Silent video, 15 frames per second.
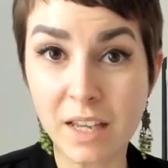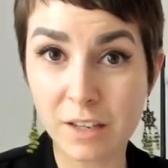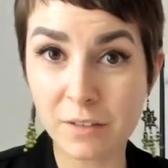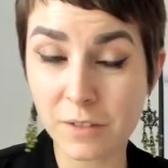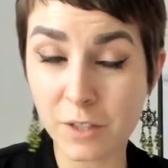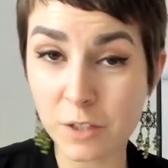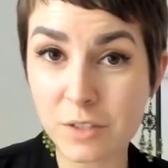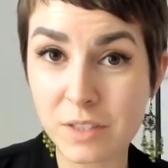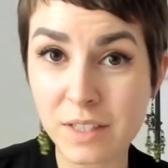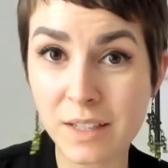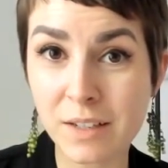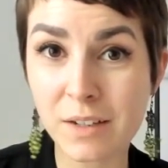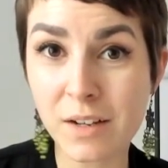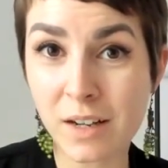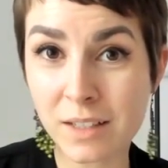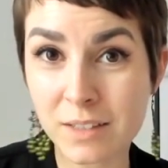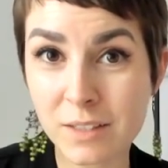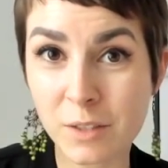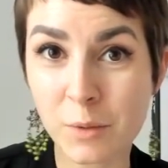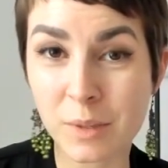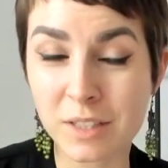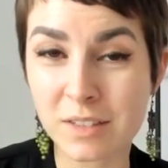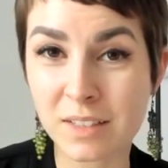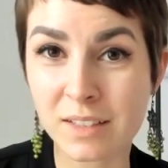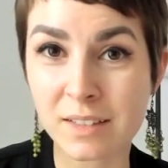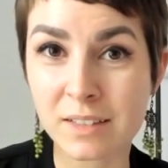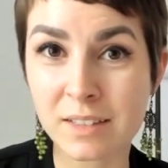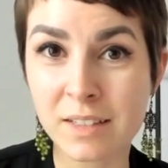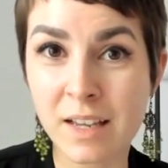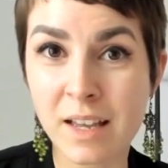If you're seeing
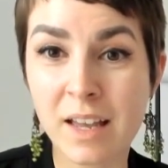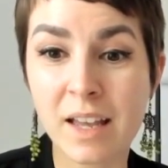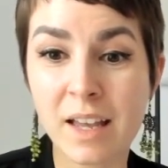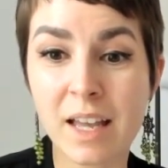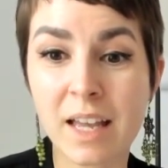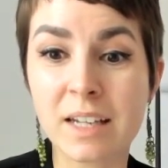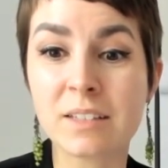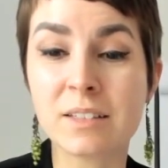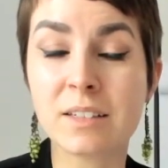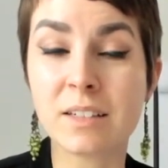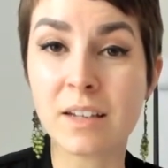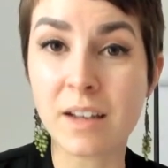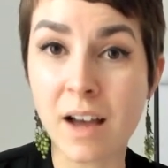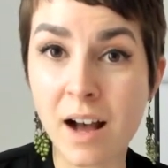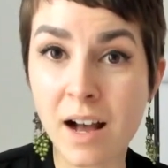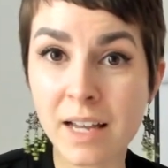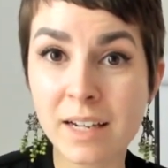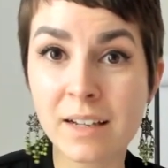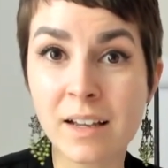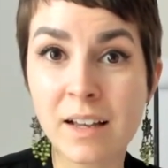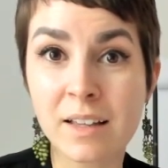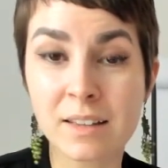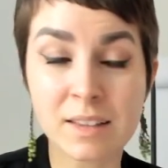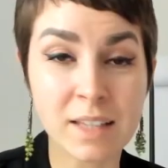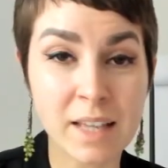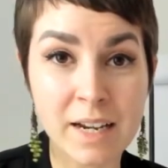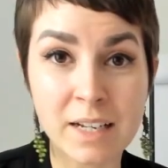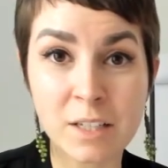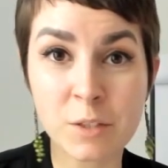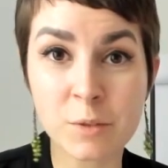consequences and it's not
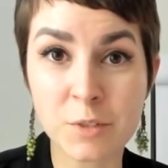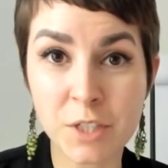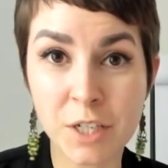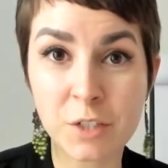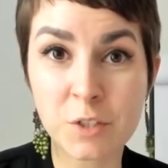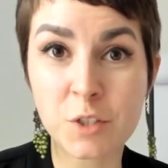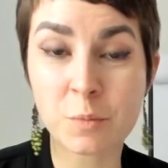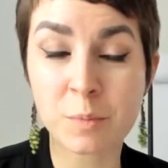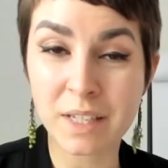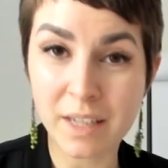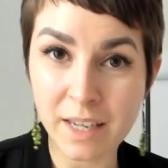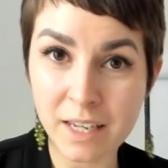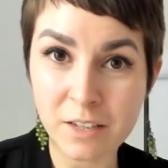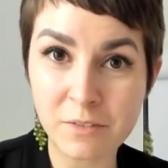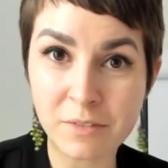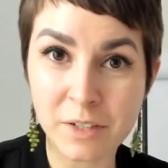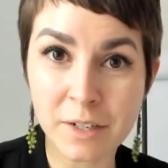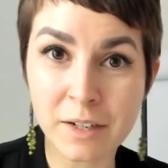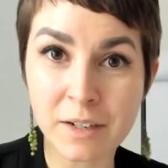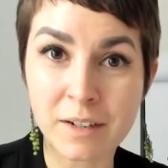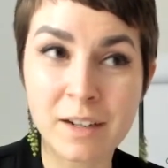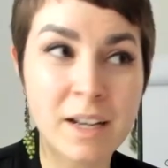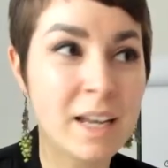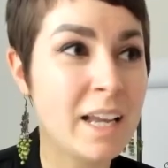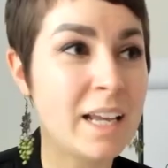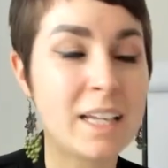letting you change your behavior,